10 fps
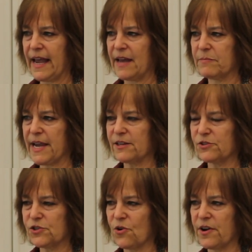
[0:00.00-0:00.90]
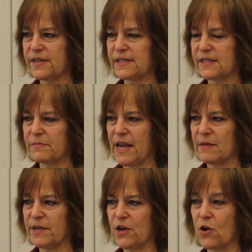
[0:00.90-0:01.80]
and made a choice to
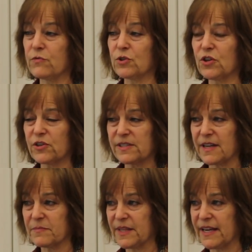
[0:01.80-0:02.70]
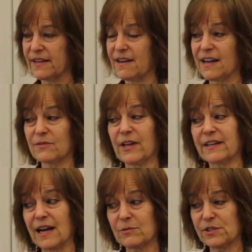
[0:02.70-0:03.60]
maybe overlook something, kind of
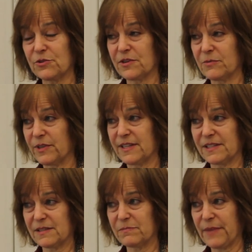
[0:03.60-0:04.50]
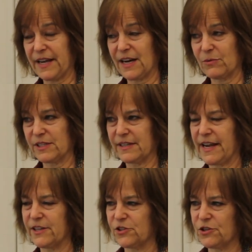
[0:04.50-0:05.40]
like I was doing with this man I was
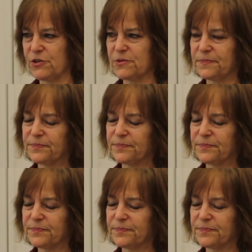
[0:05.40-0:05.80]
engaged to.